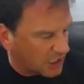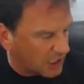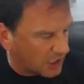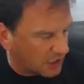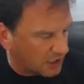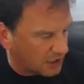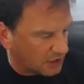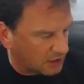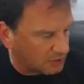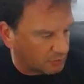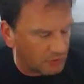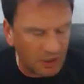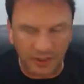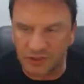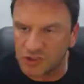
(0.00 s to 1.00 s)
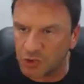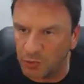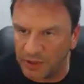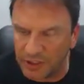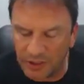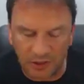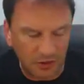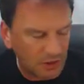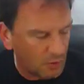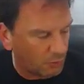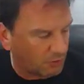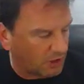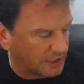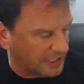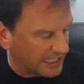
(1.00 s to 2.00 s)
We're on Twitter.
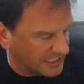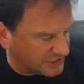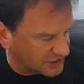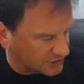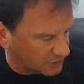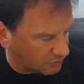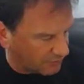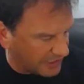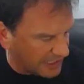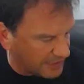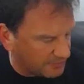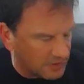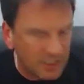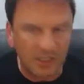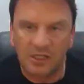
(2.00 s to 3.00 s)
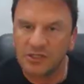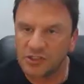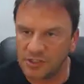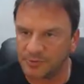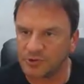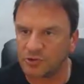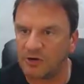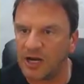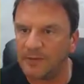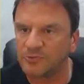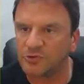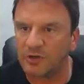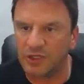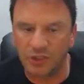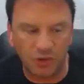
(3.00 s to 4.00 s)
We're on Instagram. Subscribe
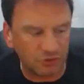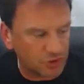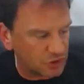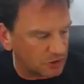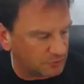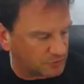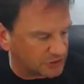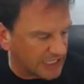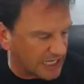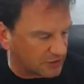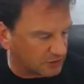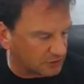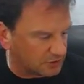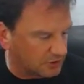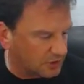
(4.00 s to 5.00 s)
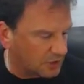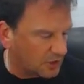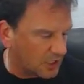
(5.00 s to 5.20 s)
to our YouTube channel.